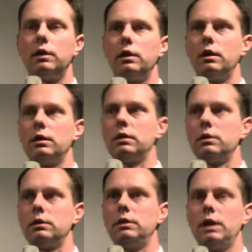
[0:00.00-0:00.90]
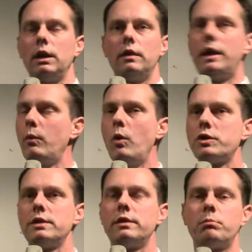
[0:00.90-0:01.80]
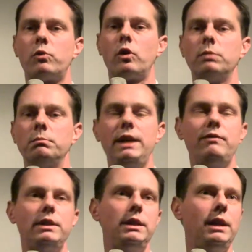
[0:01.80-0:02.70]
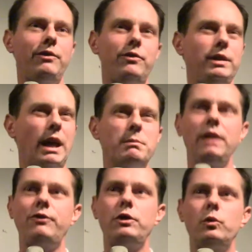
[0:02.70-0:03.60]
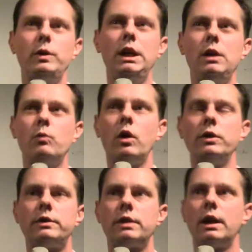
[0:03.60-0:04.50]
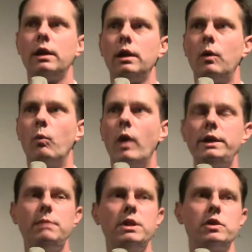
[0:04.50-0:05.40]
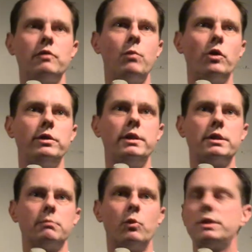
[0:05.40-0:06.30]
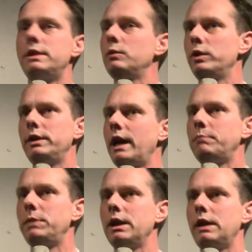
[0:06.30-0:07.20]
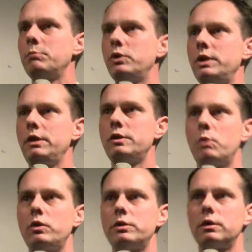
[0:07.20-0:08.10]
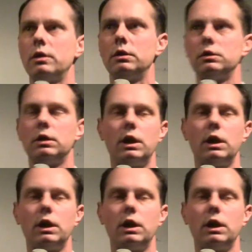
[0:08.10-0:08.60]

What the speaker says: That wasn't the problem. Even if, I mean, if you really want one image of modernism, wouldn't that be a Lamborghini sports car?